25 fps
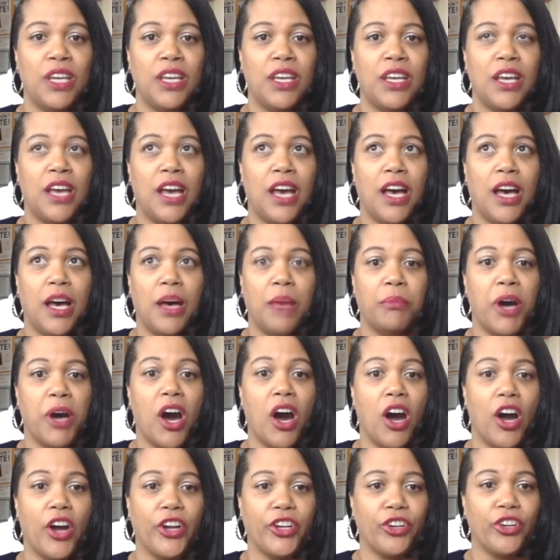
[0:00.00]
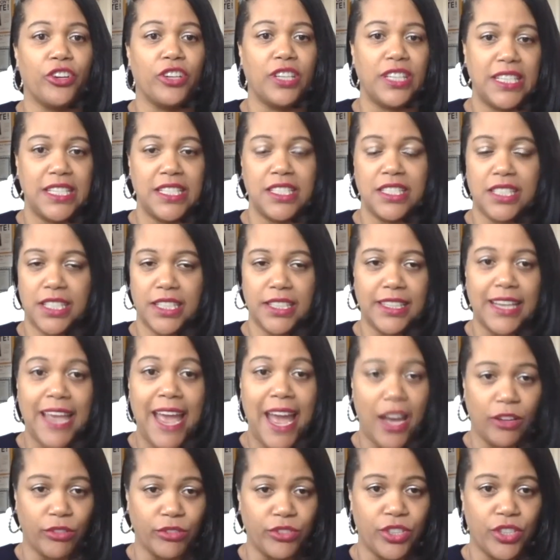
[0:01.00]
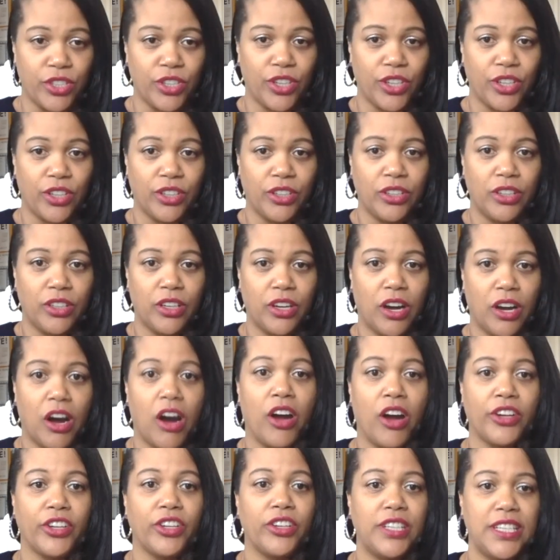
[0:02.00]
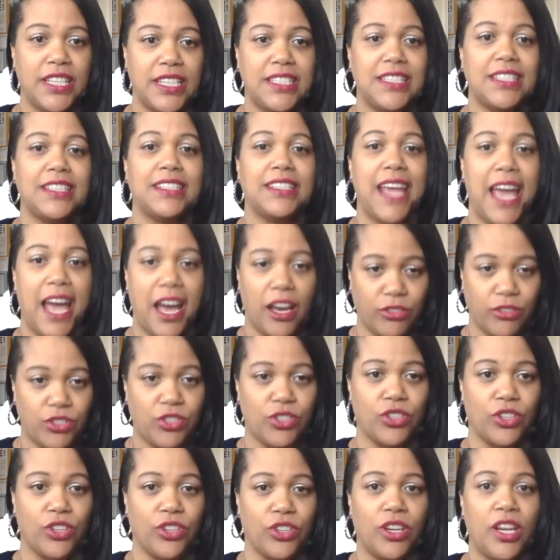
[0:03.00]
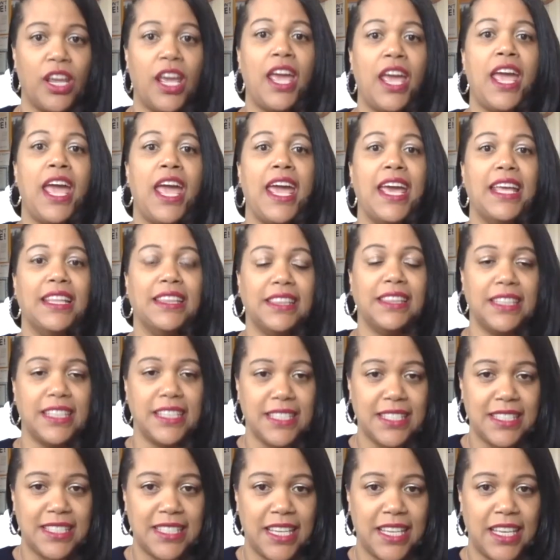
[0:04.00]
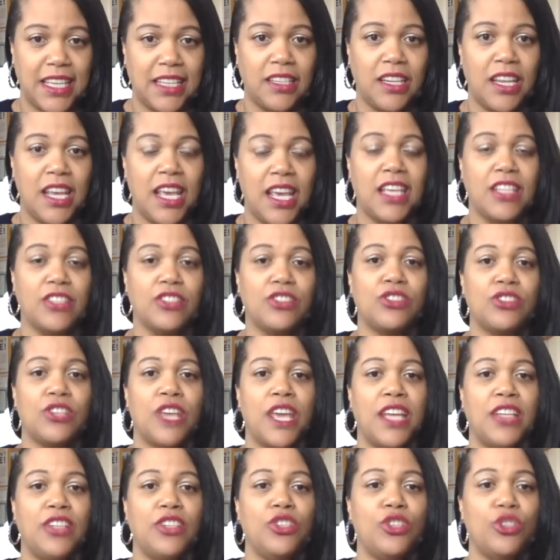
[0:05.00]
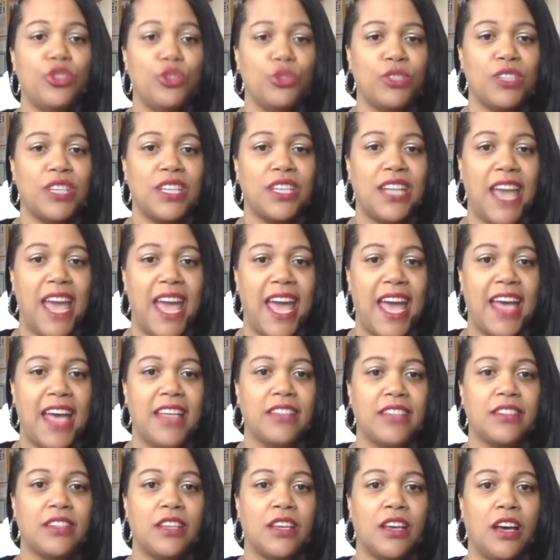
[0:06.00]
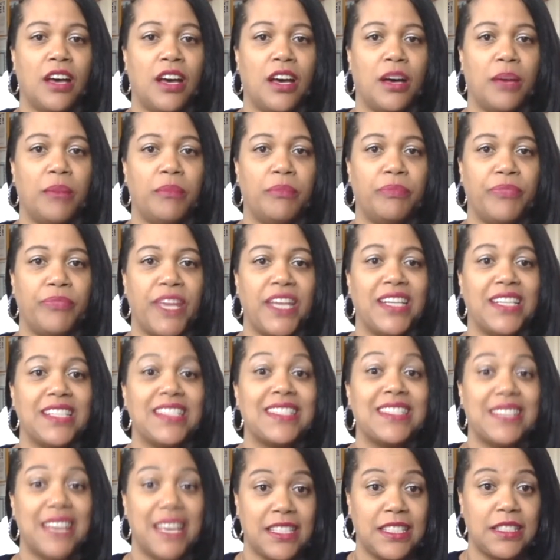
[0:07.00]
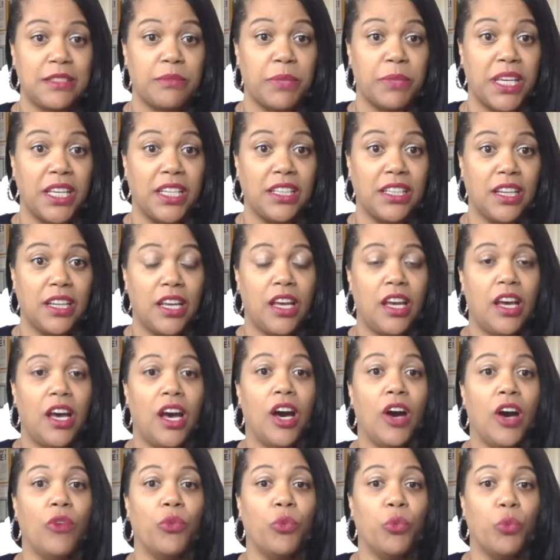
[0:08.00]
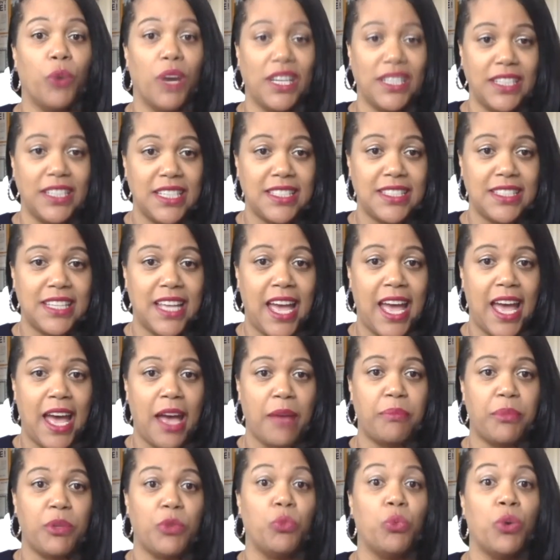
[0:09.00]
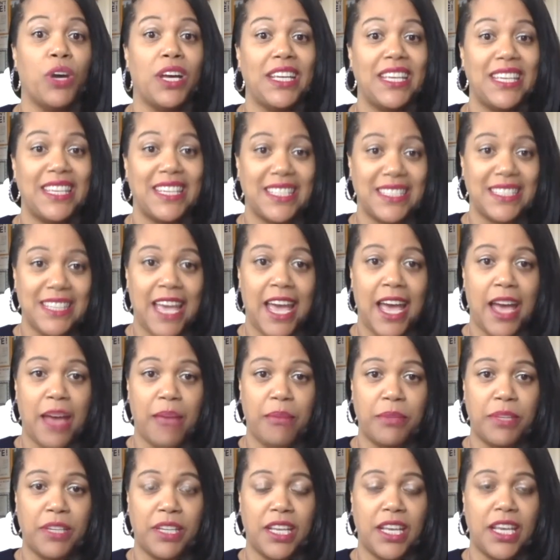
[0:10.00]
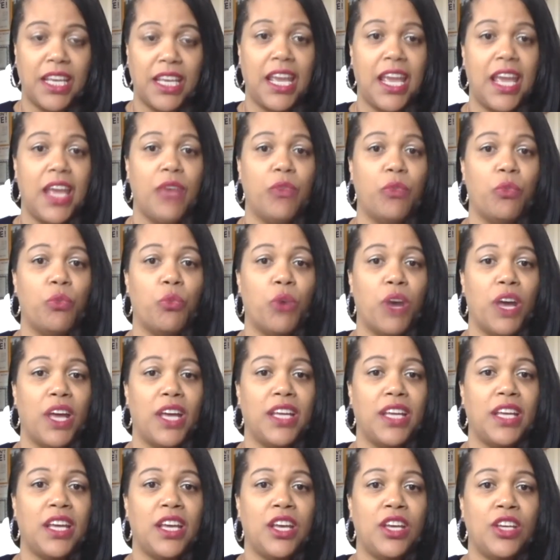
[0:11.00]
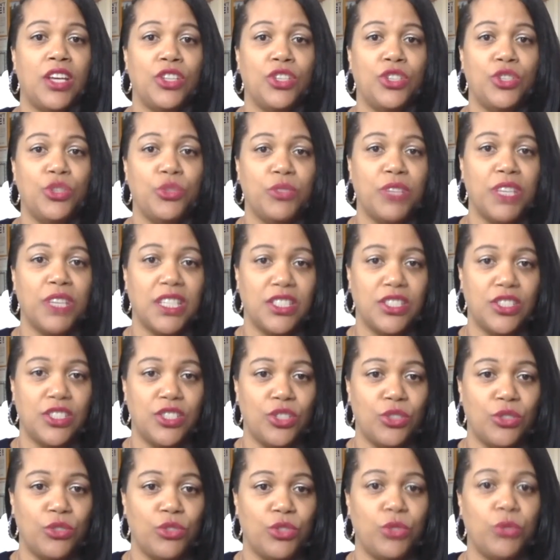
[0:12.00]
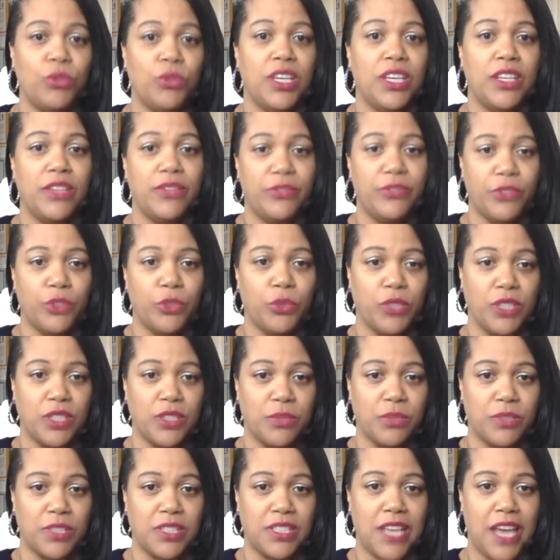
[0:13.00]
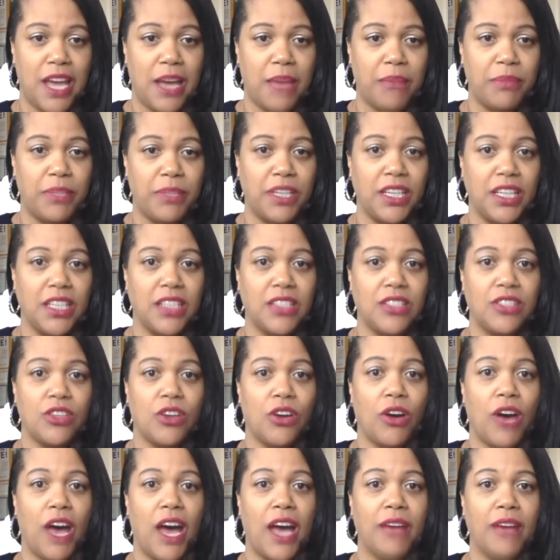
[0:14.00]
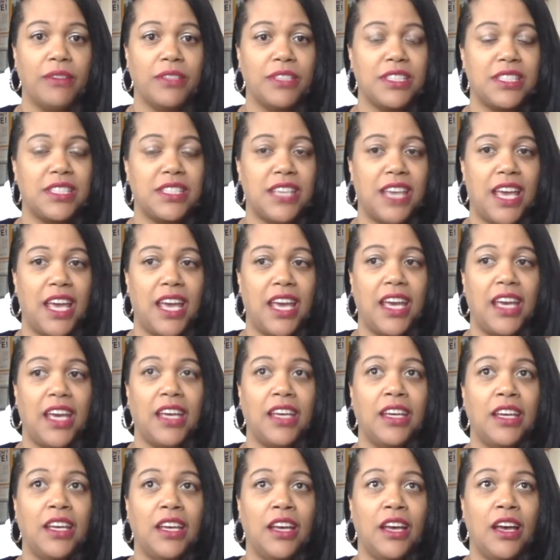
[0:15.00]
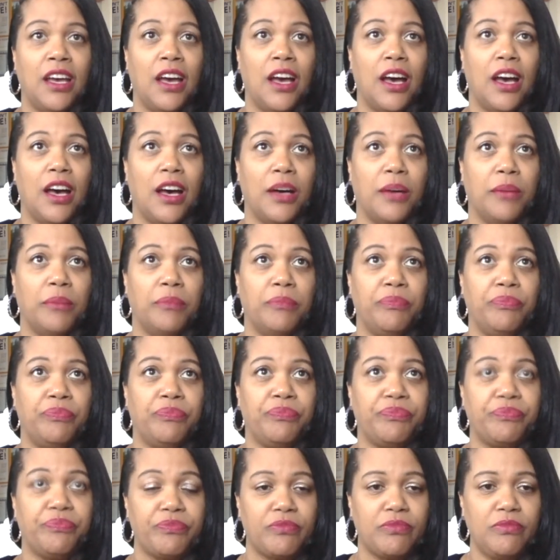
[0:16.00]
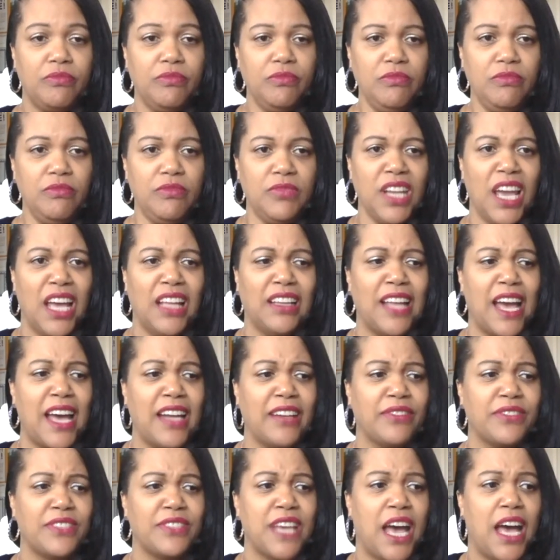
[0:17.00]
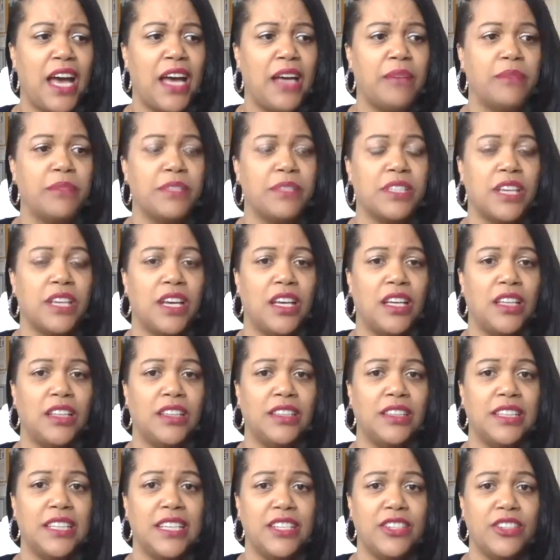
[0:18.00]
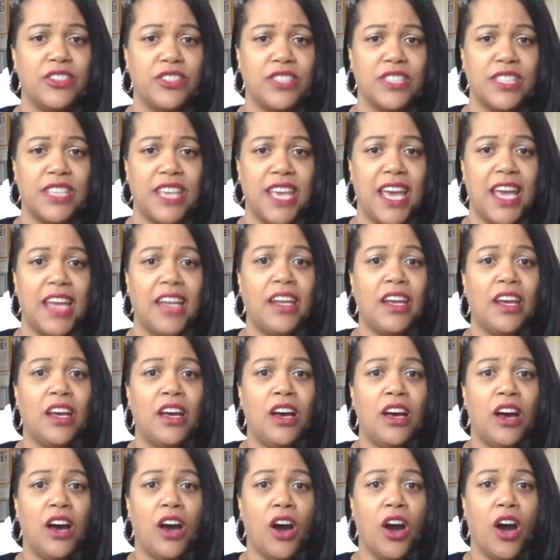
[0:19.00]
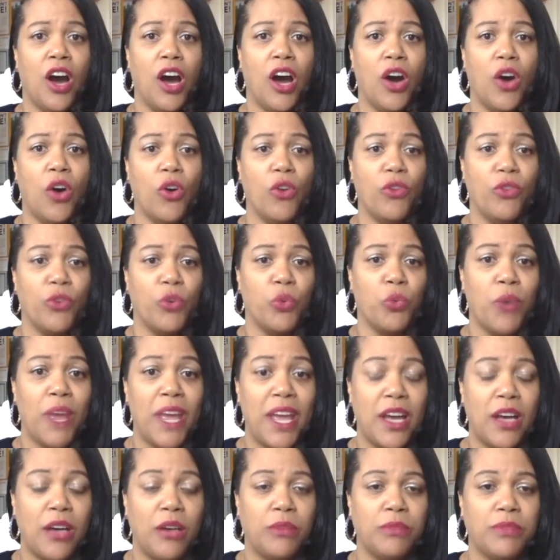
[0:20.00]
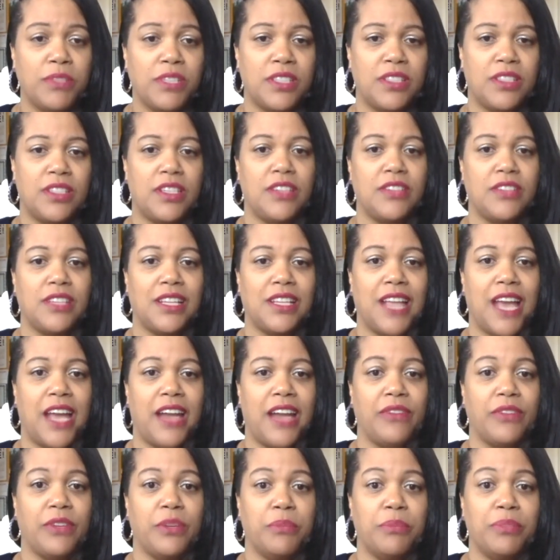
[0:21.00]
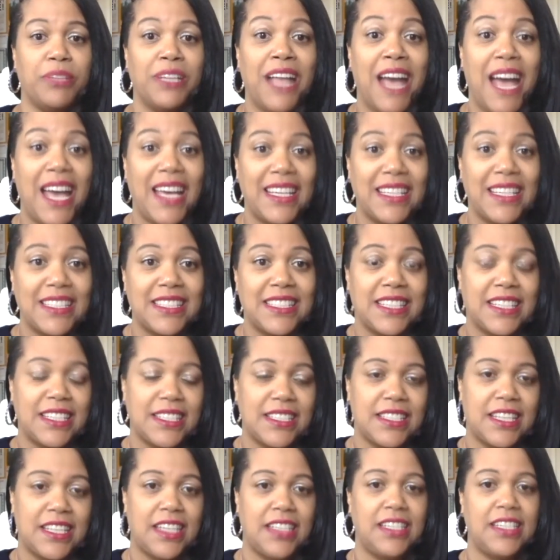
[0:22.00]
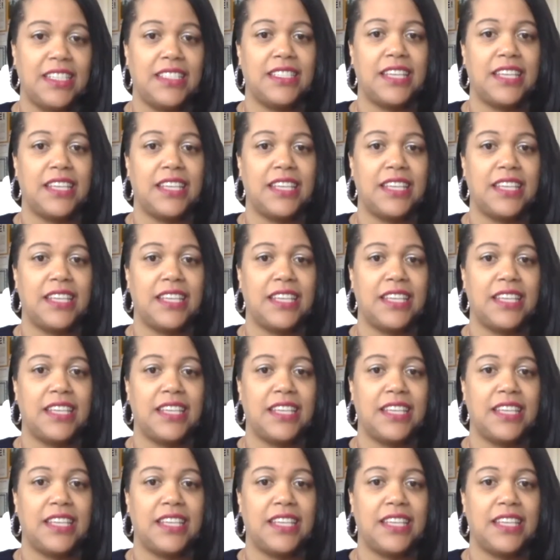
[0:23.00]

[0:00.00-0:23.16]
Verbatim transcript: um, honor each encounter honor each encounter and listen and, and use it as um, an assessment of what needs to happen, what is happening, and what you can do to influence what's happening. So I would say um, a lot of times uh, leaders get uh, overwhelmed. There's a lot of compliance things that need to